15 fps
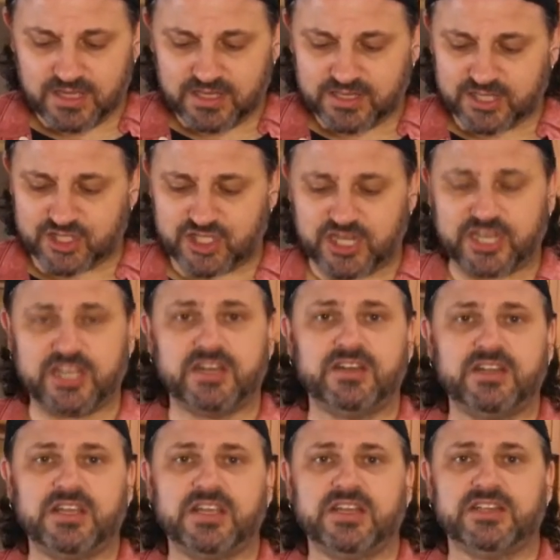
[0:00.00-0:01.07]
The chicken
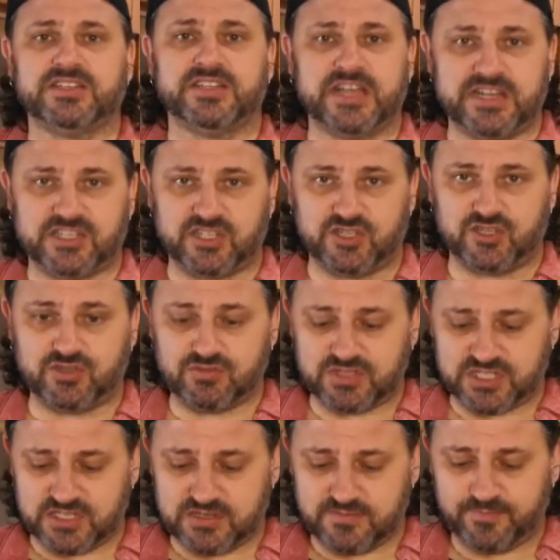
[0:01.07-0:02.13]
is nice and
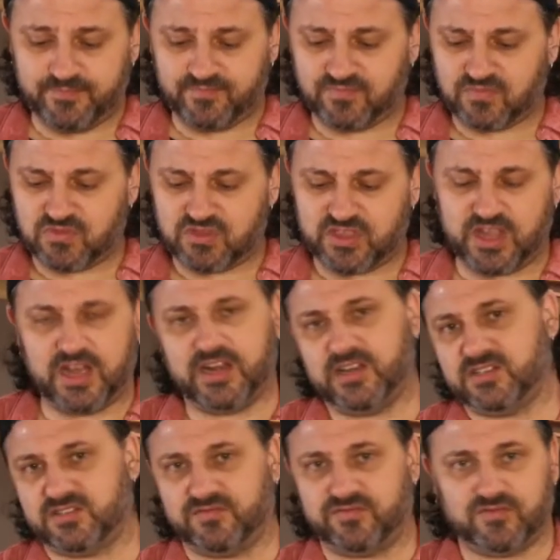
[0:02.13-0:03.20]
juicy. The
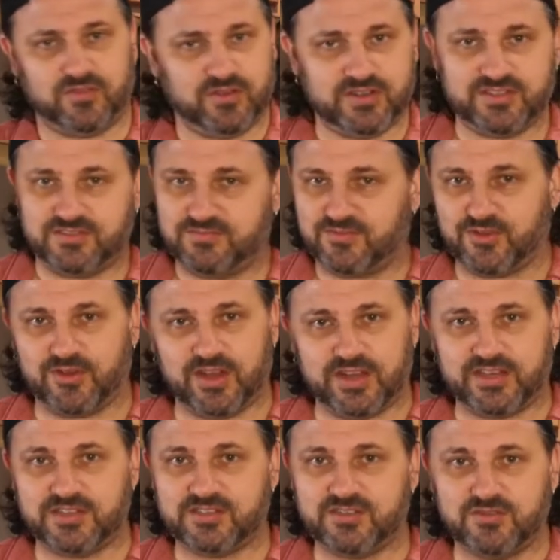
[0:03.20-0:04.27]
onions, of course, they're
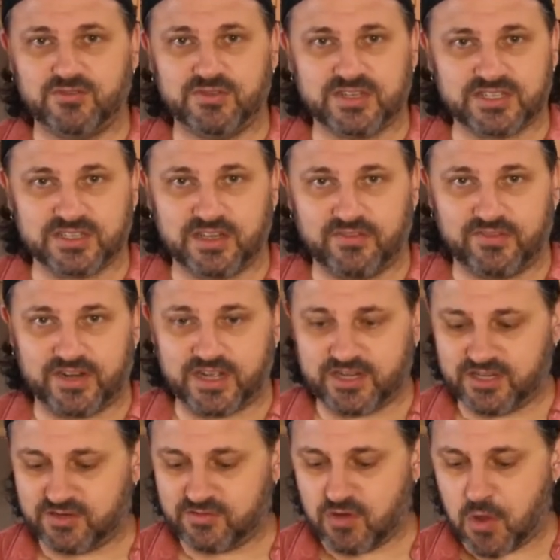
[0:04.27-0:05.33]
onions. Who doesn't love an
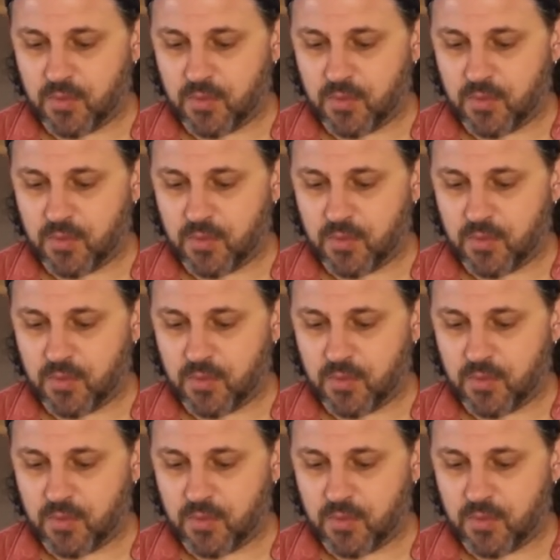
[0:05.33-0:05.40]
onion?